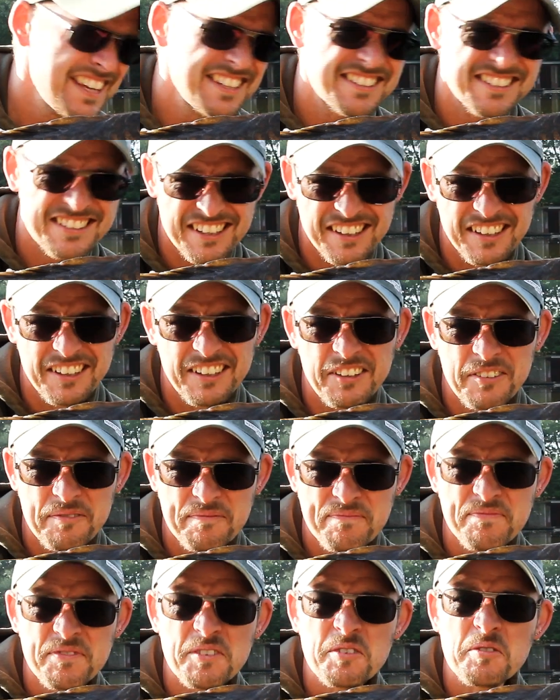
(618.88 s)
these two
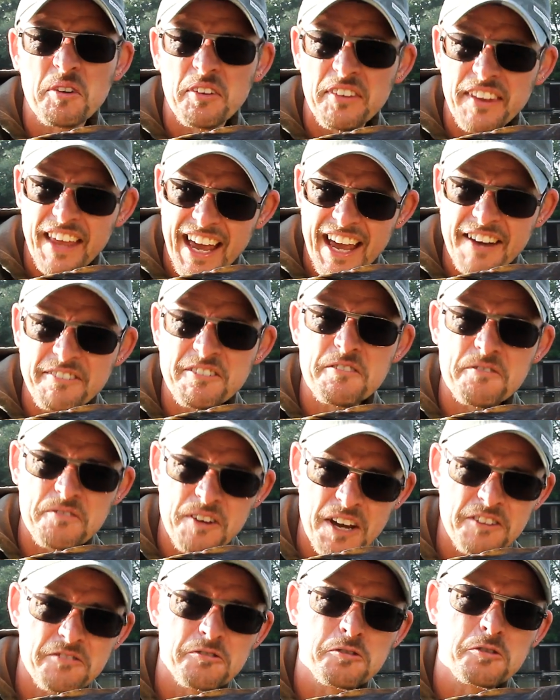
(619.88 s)
on the ever
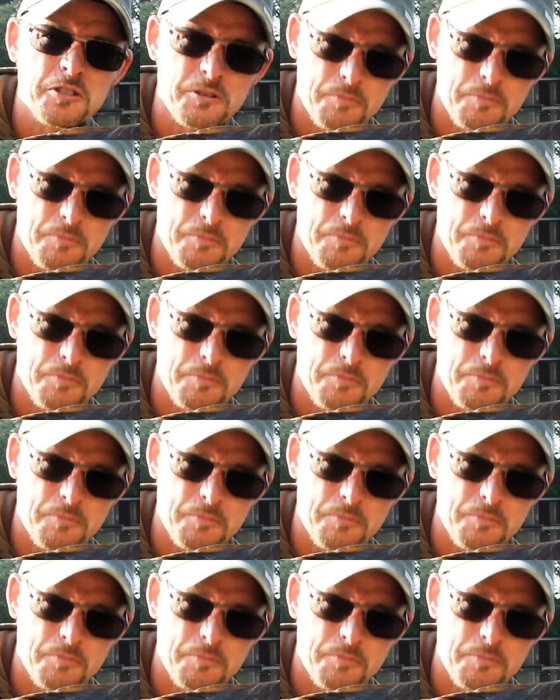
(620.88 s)
faithful